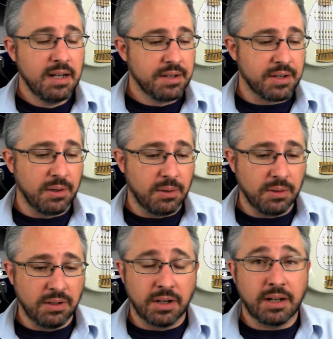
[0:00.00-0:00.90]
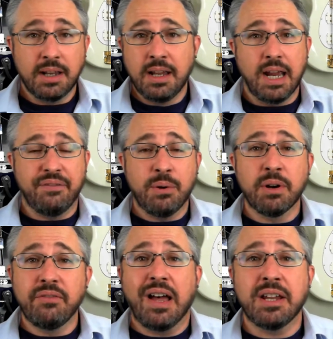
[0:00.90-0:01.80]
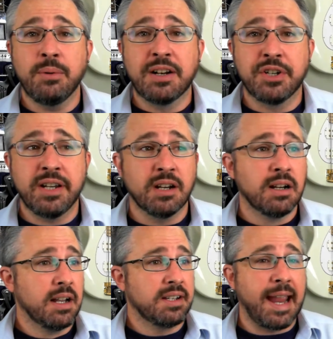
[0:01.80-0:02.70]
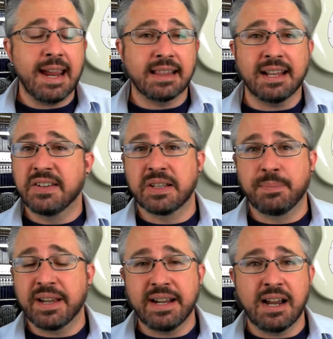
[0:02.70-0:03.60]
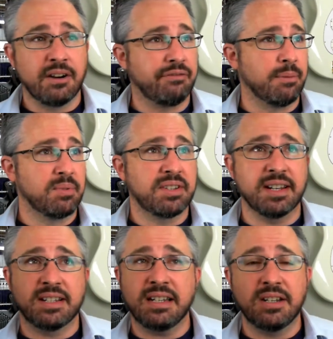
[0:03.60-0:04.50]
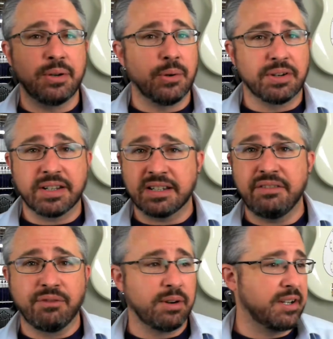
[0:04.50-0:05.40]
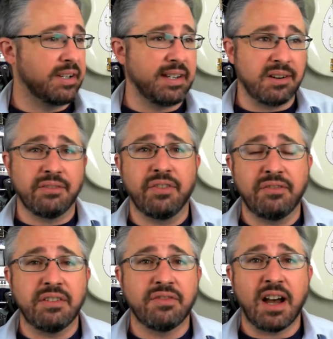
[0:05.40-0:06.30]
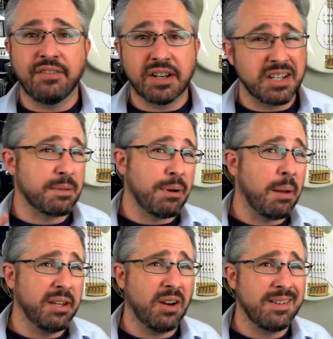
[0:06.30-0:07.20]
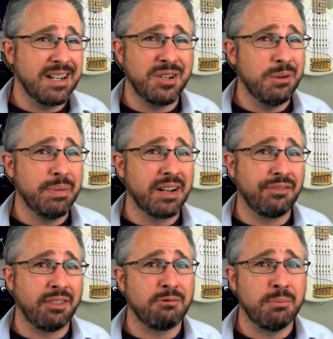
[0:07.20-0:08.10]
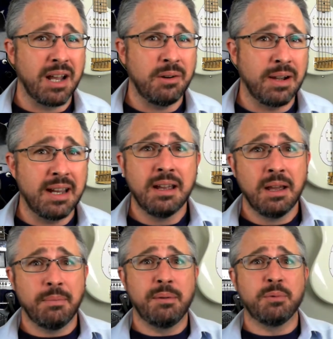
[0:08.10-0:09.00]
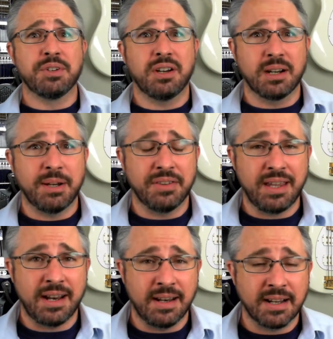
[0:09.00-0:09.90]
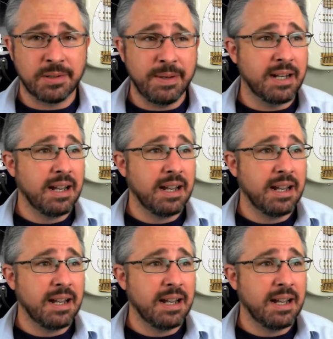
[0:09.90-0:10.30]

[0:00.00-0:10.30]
So, look, if you want to value engineer, take that display down from 62 or 64 inches down to 55, because it's probably already too big for the room anyway. Maybe we'll talk about that next week.